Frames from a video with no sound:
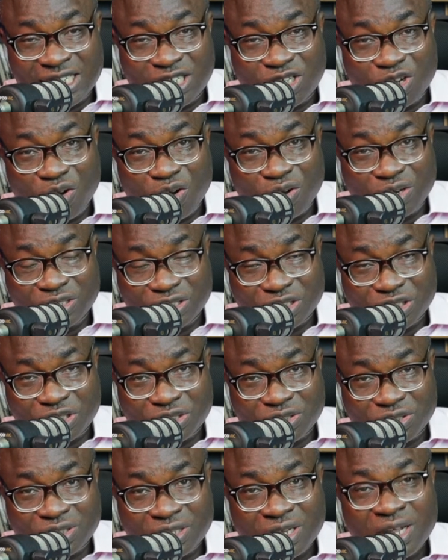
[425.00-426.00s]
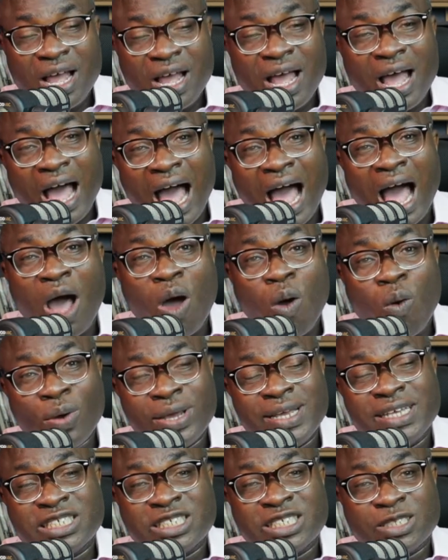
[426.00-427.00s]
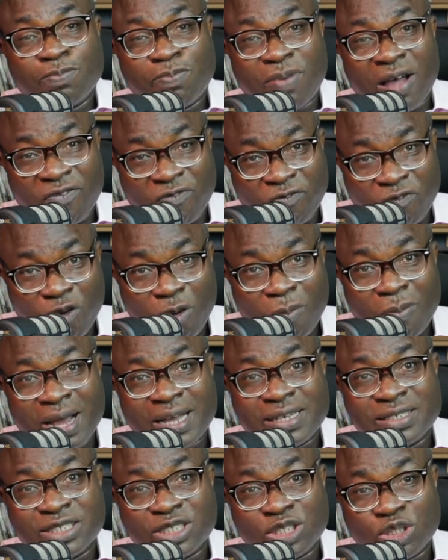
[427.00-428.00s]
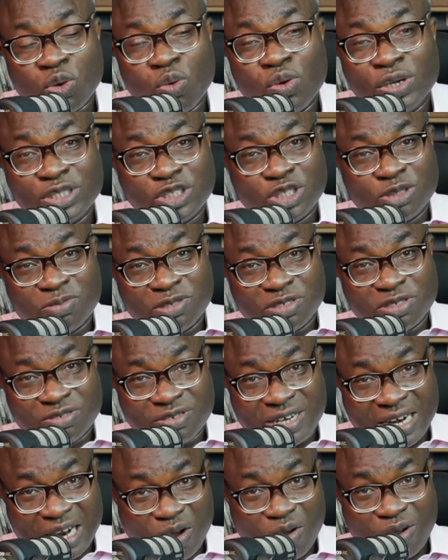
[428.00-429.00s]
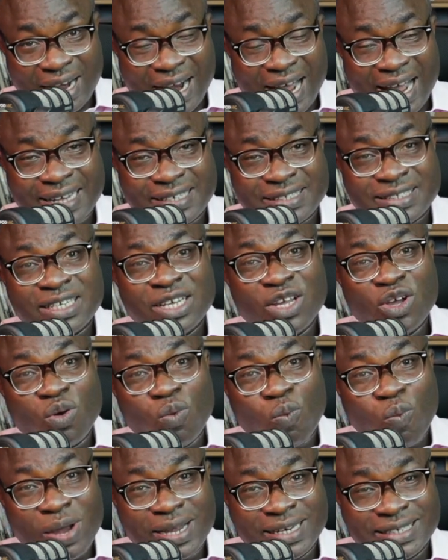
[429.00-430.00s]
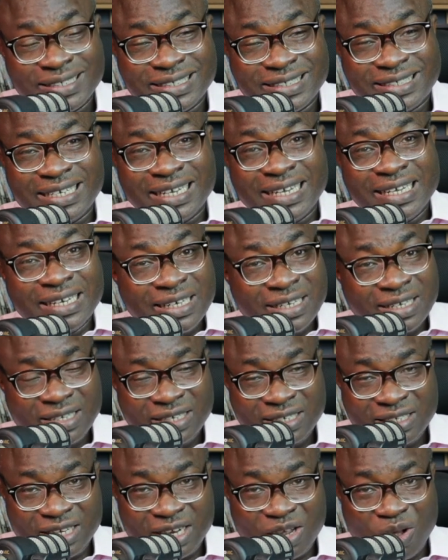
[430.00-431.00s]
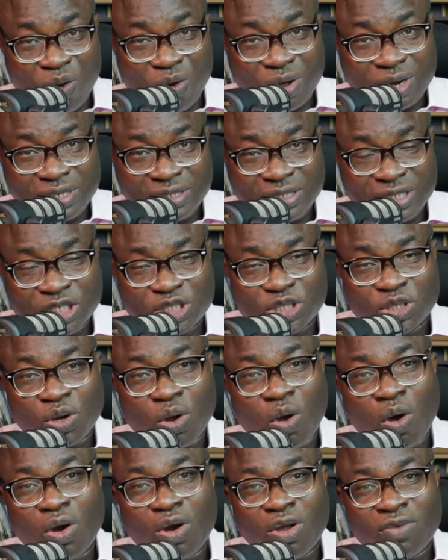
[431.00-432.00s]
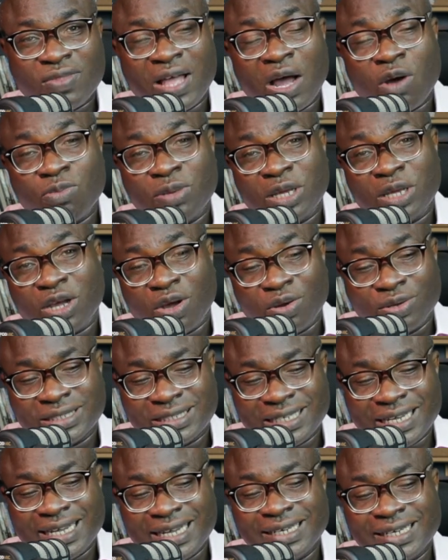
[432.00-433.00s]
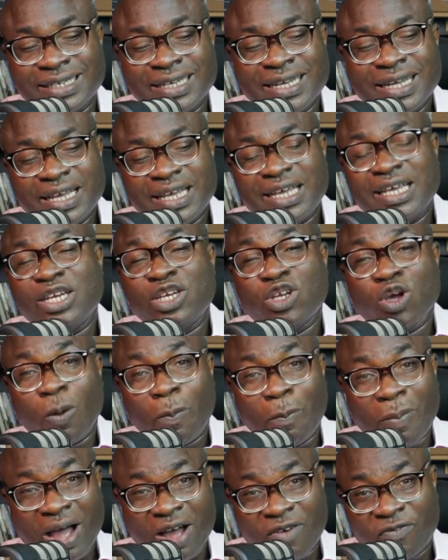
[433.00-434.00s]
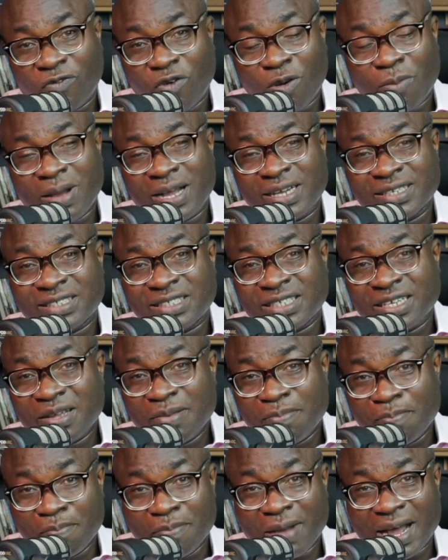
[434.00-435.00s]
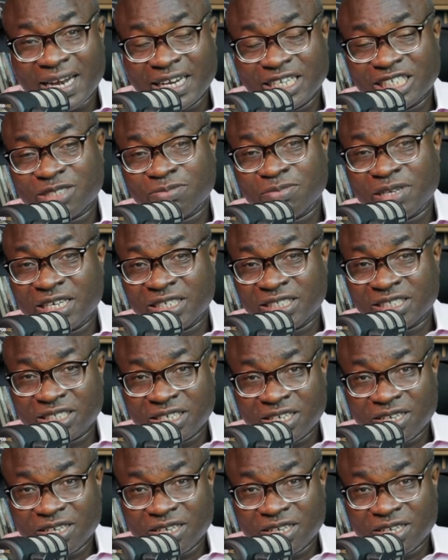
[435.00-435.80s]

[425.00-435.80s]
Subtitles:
the organization. How is performance going to be recognized within the organization? All of that will be contained in your performance management